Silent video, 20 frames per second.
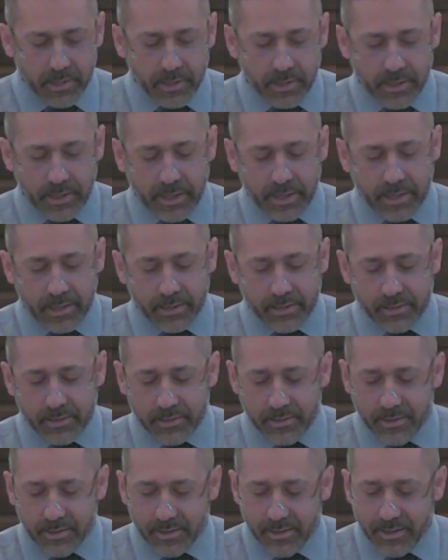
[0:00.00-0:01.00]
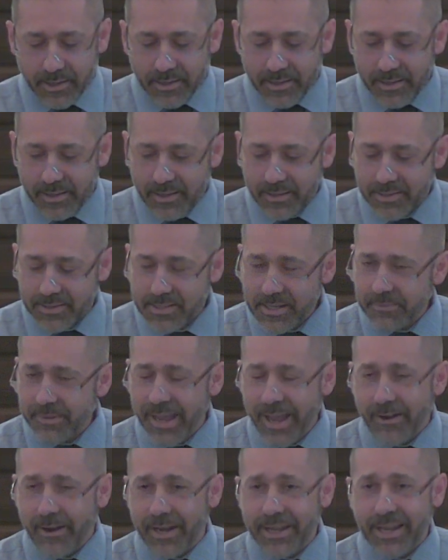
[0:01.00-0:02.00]
And
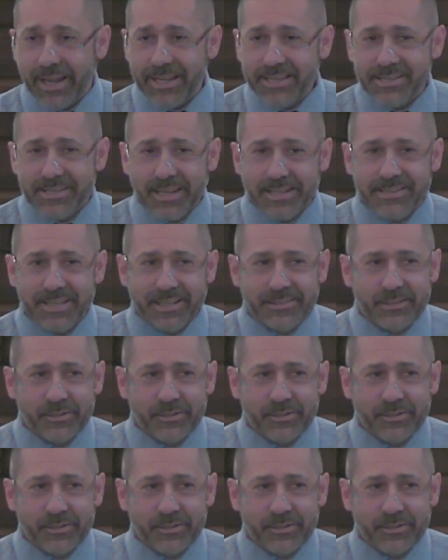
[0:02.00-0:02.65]
somehow I tend